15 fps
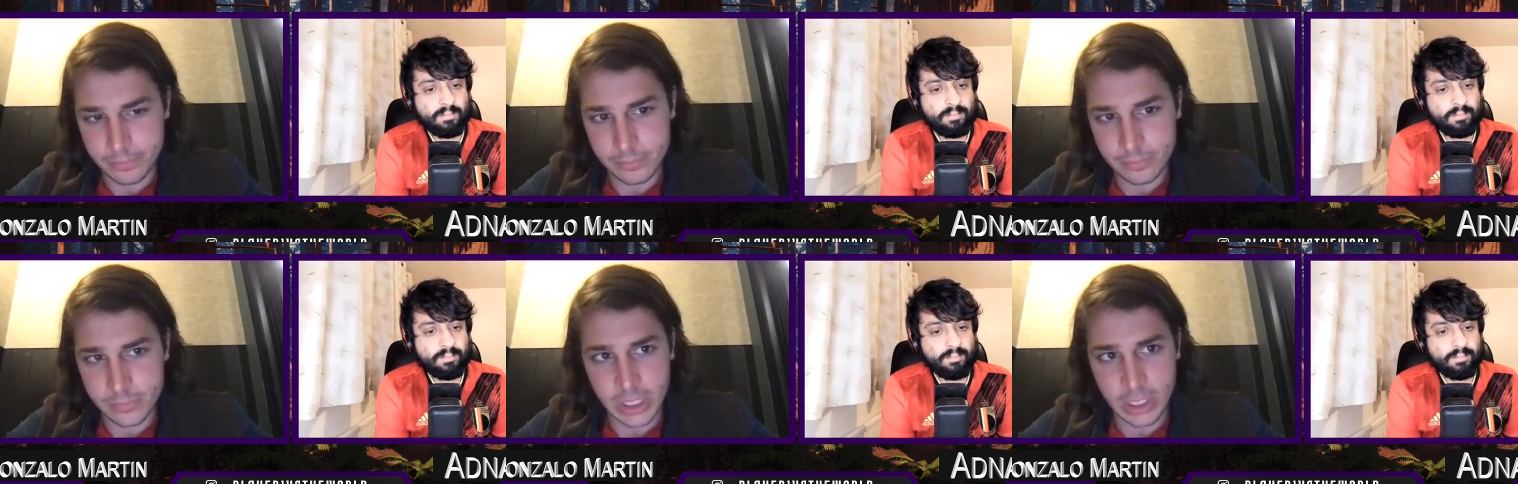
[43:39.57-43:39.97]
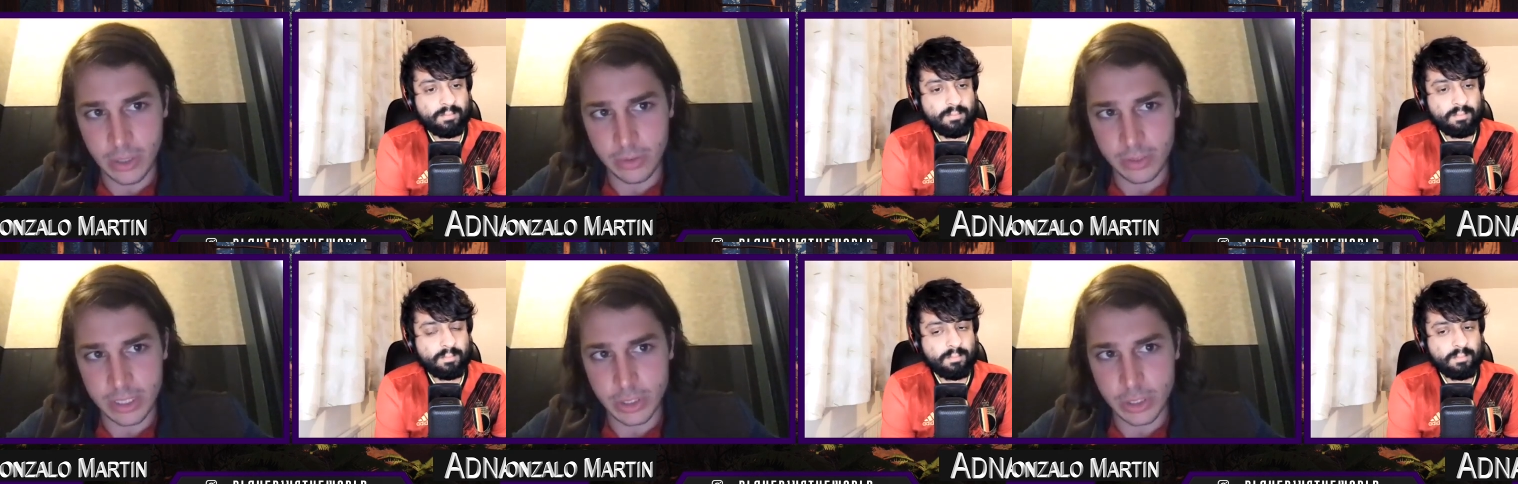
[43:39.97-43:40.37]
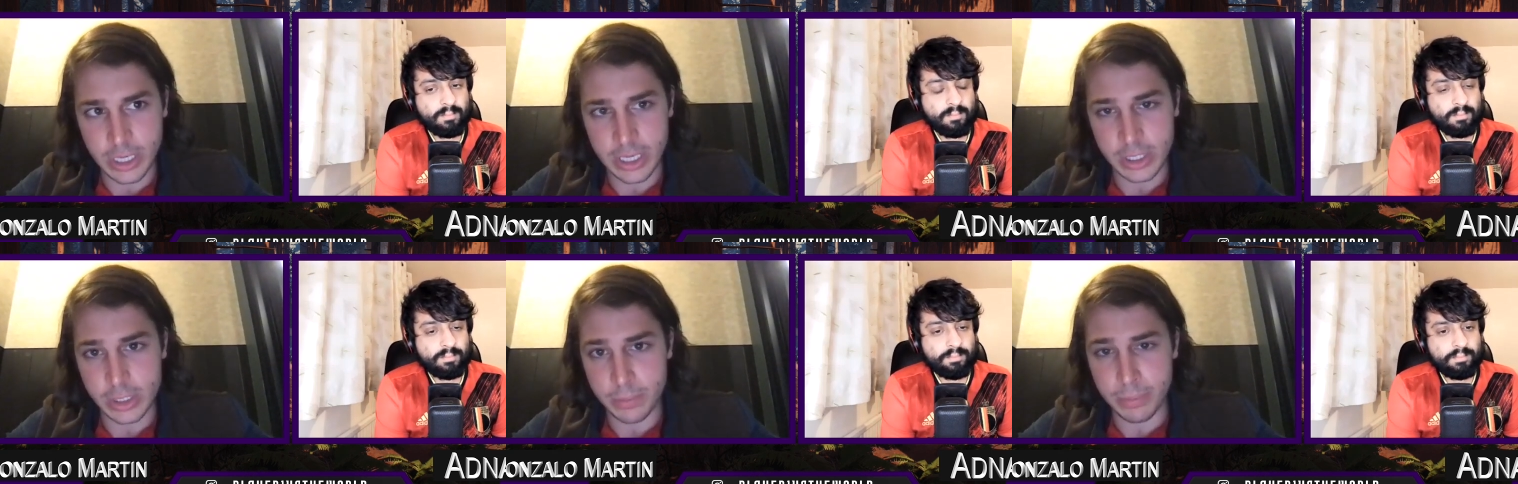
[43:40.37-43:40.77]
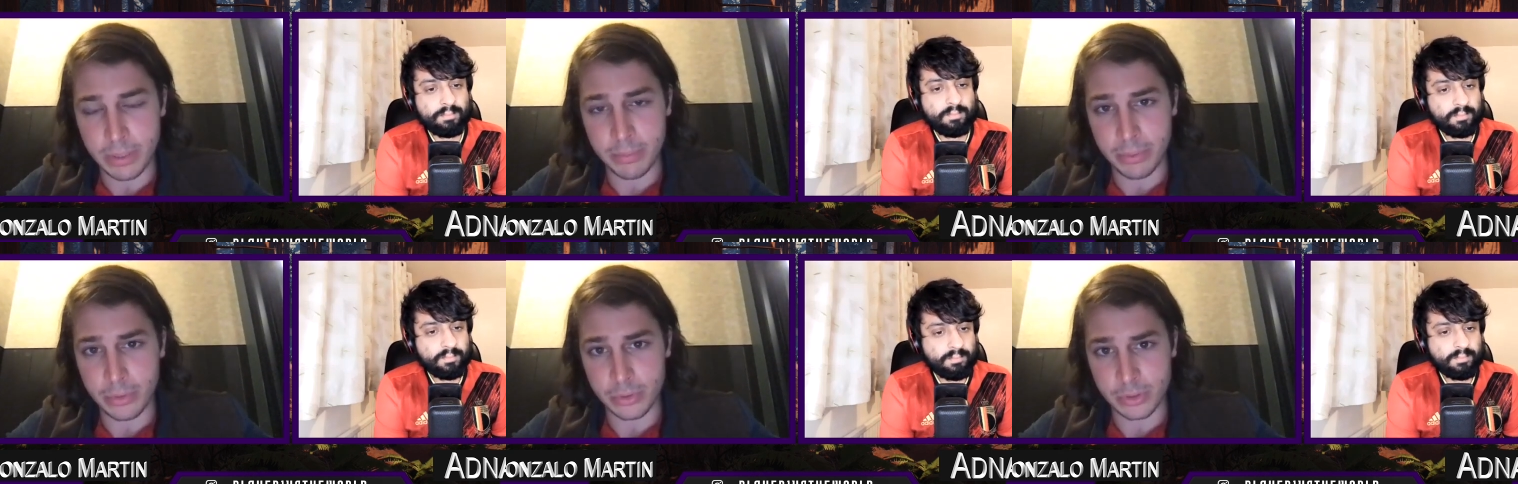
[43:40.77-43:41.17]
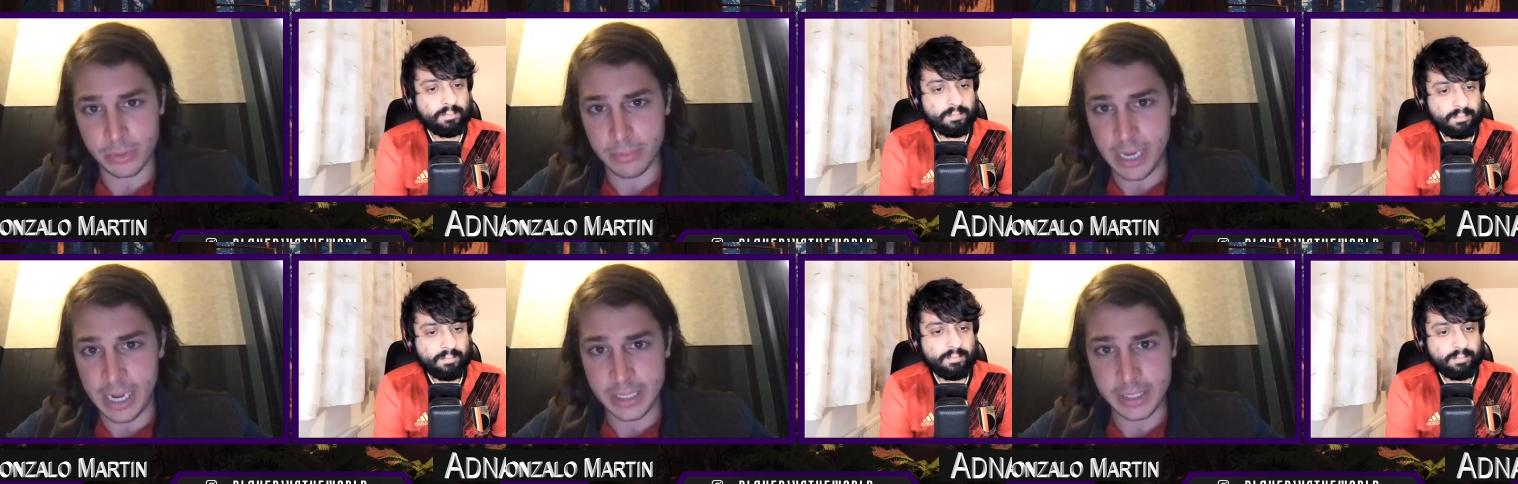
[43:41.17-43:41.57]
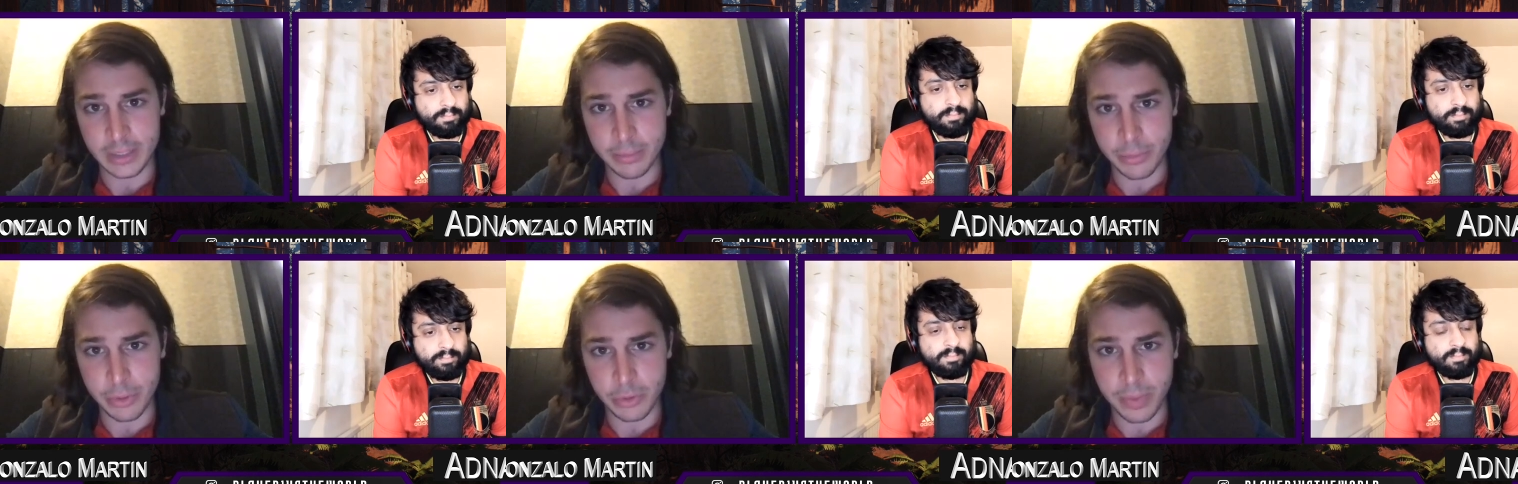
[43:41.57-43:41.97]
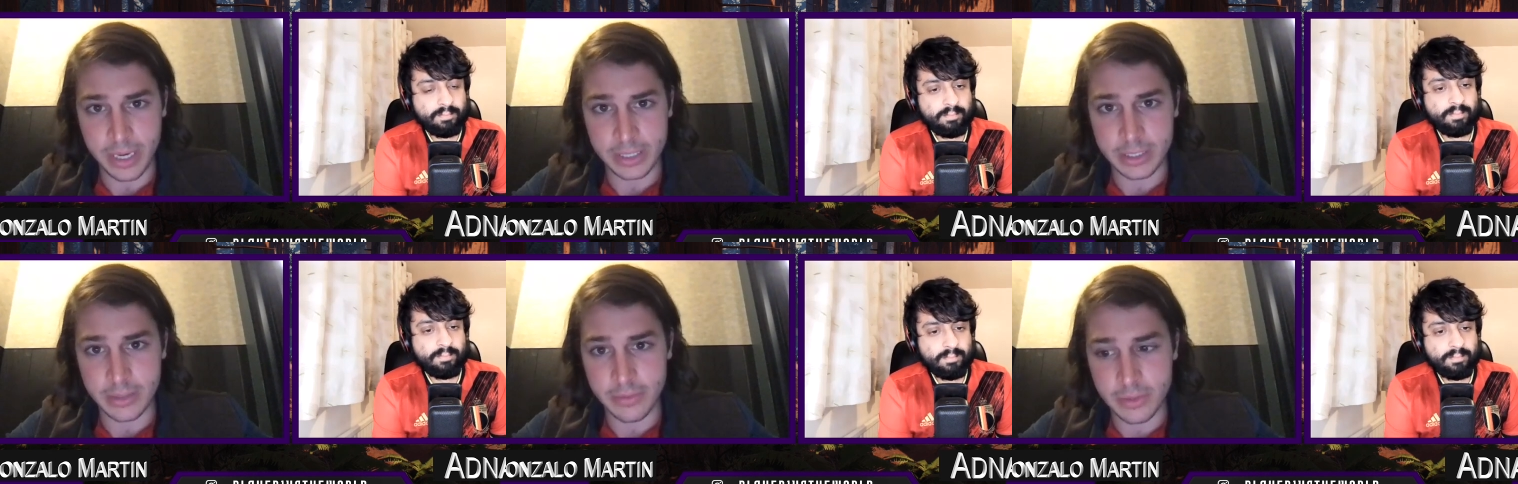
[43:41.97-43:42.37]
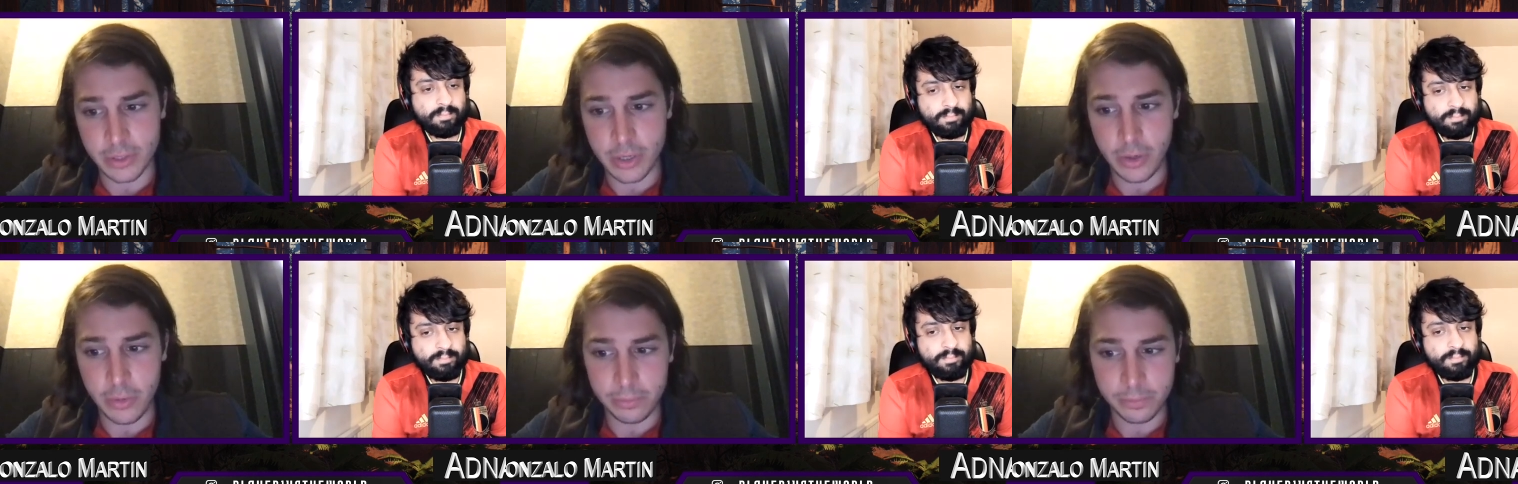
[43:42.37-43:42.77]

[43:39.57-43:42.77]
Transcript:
Speaker 1: you know, can change people's minds and perspectives. So